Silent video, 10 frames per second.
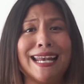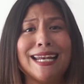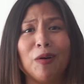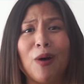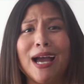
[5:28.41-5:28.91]

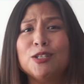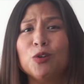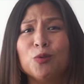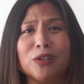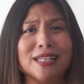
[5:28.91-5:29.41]
Now, I
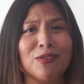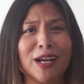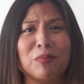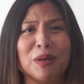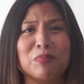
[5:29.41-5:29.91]
don't really
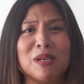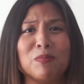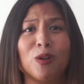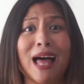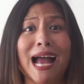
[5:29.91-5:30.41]
recommend
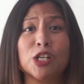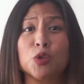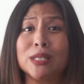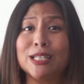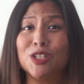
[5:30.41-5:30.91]
people
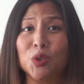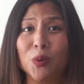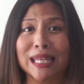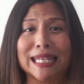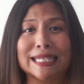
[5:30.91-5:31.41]
actually
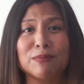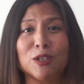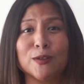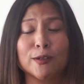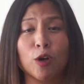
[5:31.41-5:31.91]
doing this
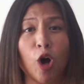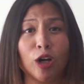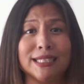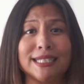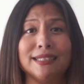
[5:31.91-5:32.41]
because the
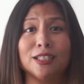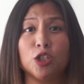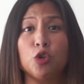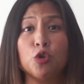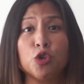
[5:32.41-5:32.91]
content that
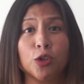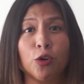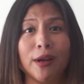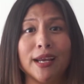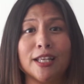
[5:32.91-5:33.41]
you should
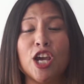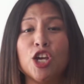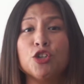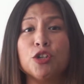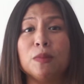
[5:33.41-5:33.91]
create
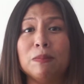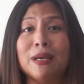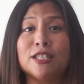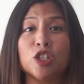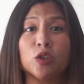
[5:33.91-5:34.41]
should be
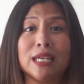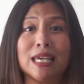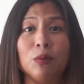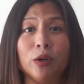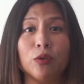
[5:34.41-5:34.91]
based on
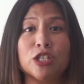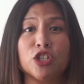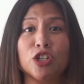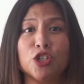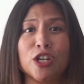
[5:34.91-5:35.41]
keyword
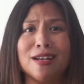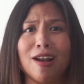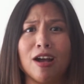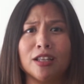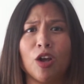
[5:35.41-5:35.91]
research and
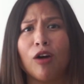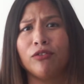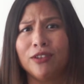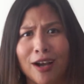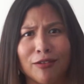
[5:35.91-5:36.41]
not
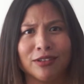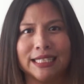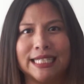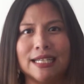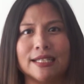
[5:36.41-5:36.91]
off-the-cuff
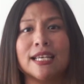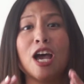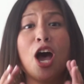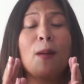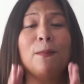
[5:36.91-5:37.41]
ideas.
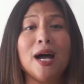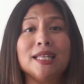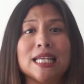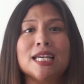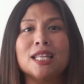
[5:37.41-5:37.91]

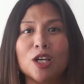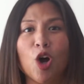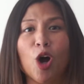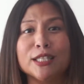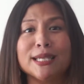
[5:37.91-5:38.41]
But the
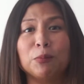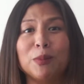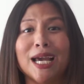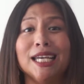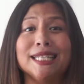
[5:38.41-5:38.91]
concept
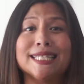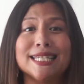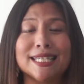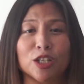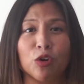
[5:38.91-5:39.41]
behind this
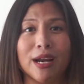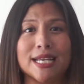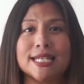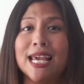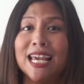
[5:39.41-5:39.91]
is great.
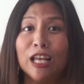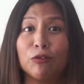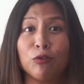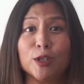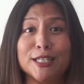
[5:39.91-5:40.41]
It
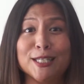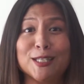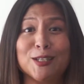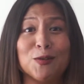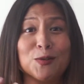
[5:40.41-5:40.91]

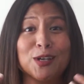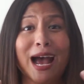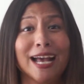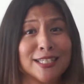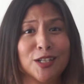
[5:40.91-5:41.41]
forces you
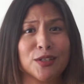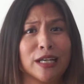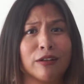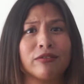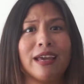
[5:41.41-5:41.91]
to ask
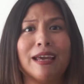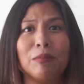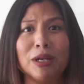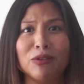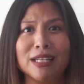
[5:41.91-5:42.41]
yourself, am
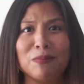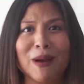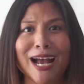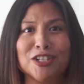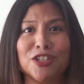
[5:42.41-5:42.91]
I really
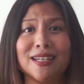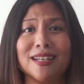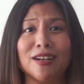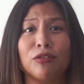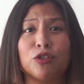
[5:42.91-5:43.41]
passionate
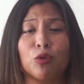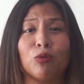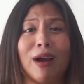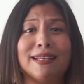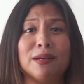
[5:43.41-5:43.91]
enough to
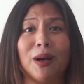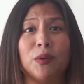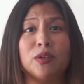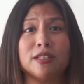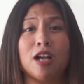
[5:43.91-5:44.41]
write
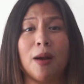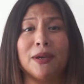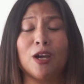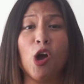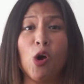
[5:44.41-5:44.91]
about this
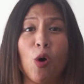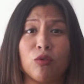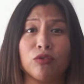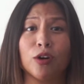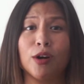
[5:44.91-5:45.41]
topic
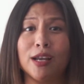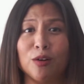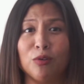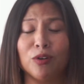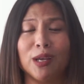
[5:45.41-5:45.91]
over and
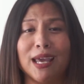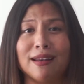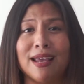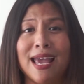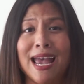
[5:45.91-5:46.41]
over again?
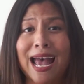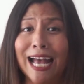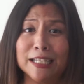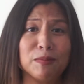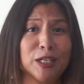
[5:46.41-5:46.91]

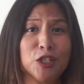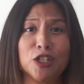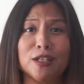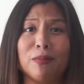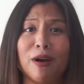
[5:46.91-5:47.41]
As
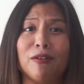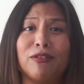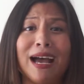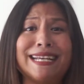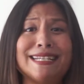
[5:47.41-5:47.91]
mentioned
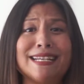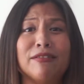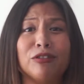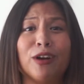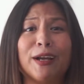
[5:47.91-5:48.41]
above, I
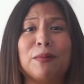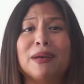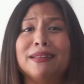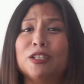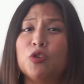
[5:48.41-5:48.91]
never
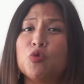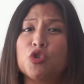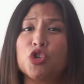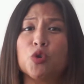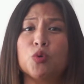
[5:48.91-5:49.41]
recommend that you
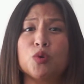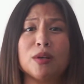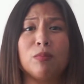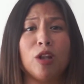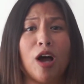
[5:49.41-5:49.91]
choose
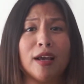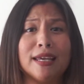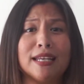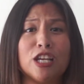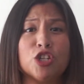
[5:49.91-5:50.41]
a
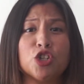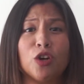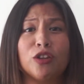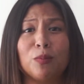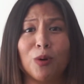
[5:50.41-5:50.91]
blogging niche
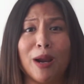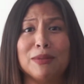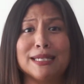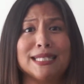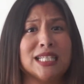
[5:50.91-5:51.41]
on the
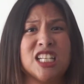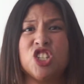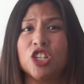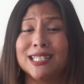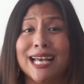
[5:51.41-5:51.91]
premise that it
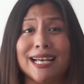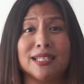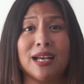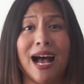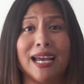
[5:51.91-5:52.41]
just has
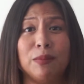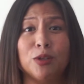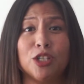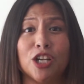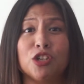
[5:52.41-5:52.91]
a high
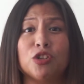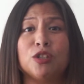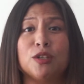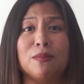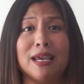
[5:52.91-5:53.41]

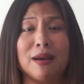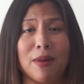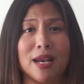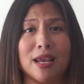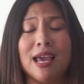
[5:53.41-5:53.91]
potential to make
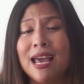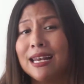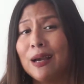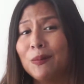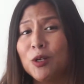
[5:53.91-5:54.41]
money.
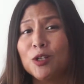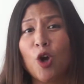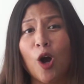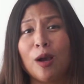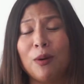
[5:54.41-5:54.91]
Now, I'm going to
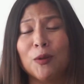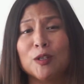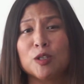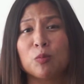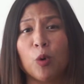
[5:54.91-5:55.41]
talk about
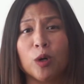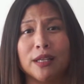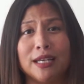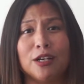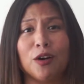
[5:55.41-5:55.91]
this more
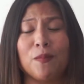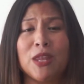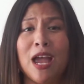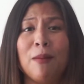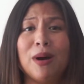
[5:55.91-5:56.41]
later.
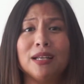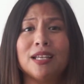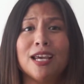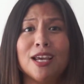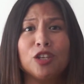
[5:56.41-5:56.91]
But
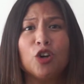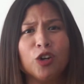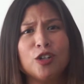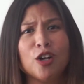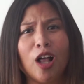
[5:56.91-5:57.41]

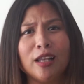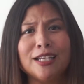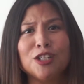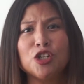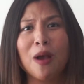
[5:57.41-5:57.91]
your
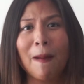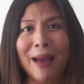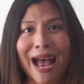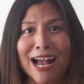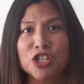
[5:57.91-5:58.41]
knowledge,
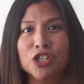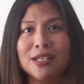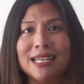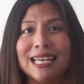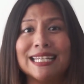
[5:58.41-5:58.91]
passion,
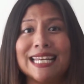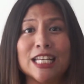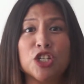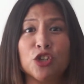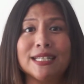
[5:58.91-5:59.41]
and
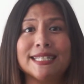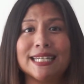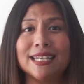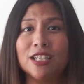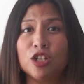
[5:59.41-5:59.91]

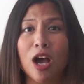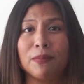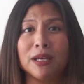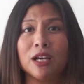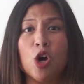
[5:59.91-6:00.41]
interest in a
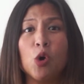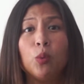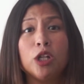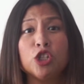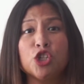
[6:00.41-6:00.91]
topic
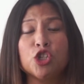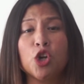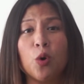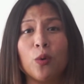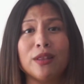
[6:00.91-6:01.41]
will
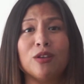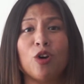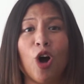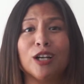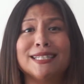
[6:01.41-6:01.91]
show in the
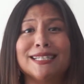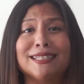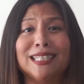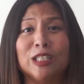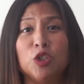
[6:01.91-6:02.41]
content that